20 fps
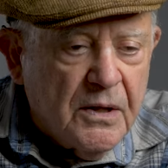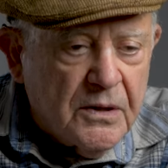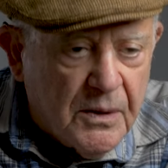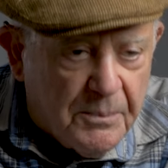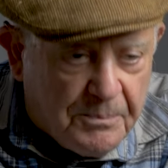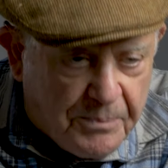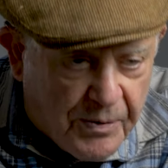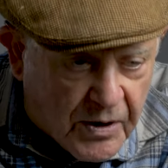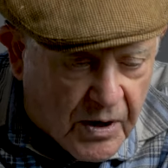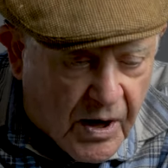to
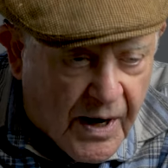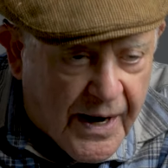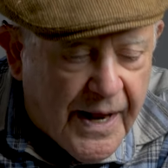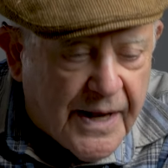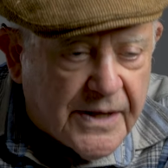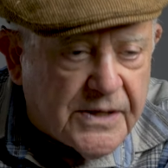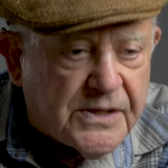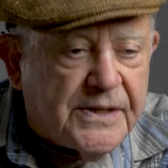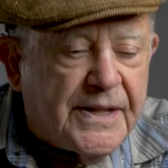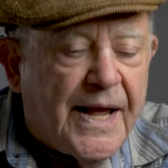put our
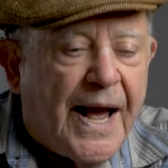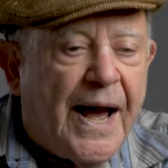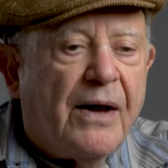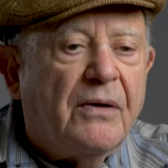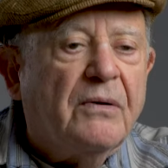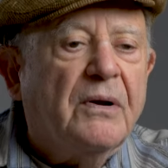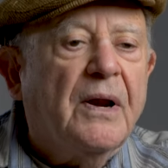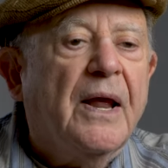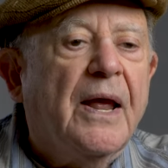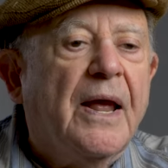heads
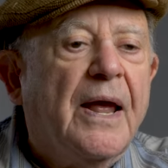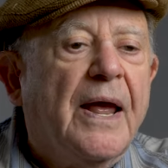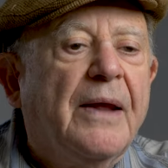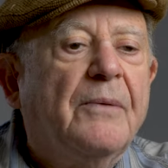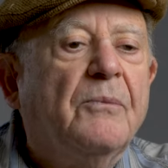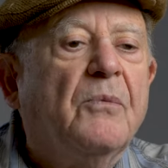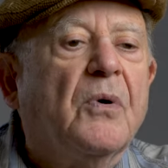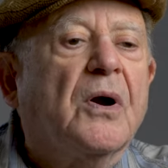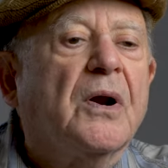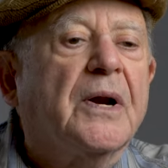down,
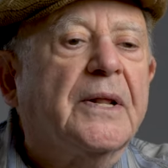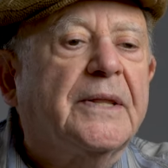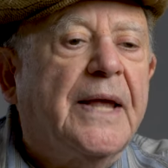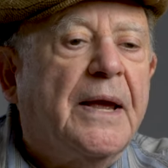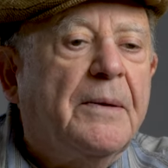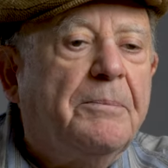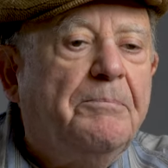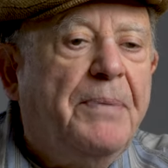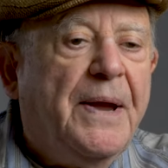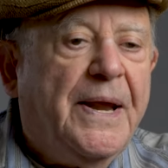and we're going to
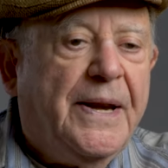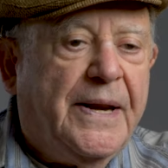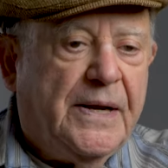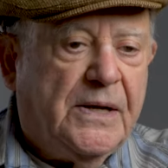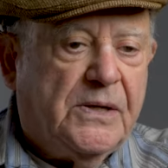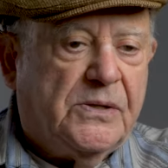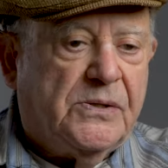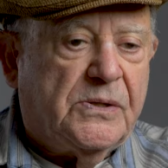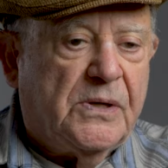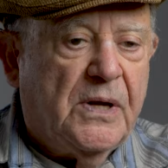take
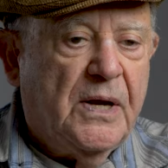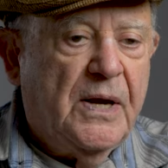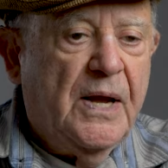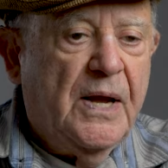beatings,